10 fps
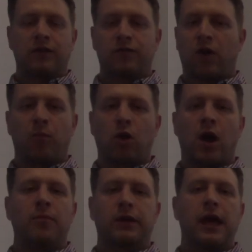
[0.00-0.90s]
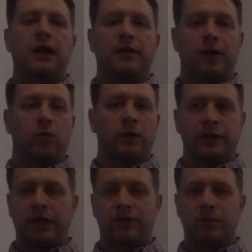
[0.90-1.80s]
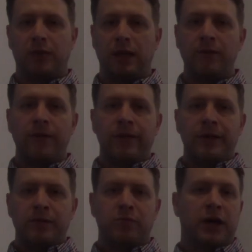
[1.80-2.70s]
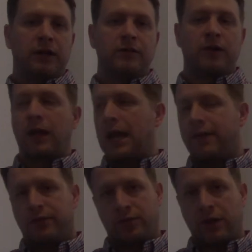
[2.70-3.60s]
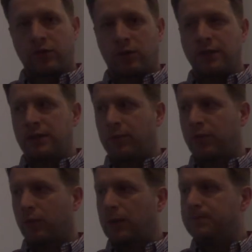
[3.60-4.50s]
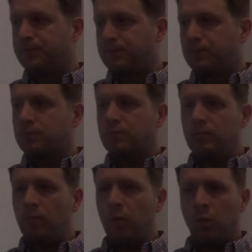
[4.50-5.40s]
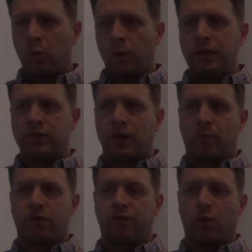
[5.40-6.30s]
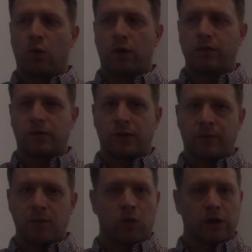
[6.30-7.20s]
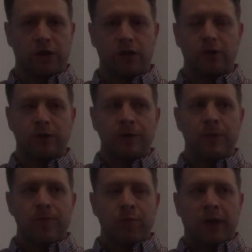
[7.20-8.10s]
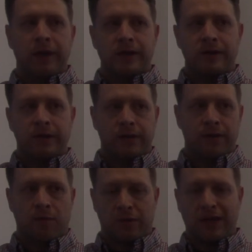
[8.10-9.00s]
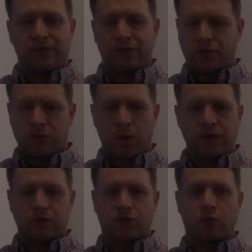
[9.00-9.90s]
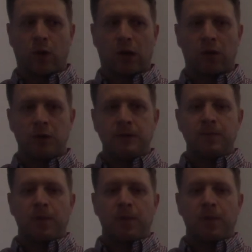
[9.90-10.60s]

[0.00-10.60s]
is far more complicated than it really needs to be. But there you have it. So there's reason number 3. Reason number 4 is a little bit more acute. It applies to situations where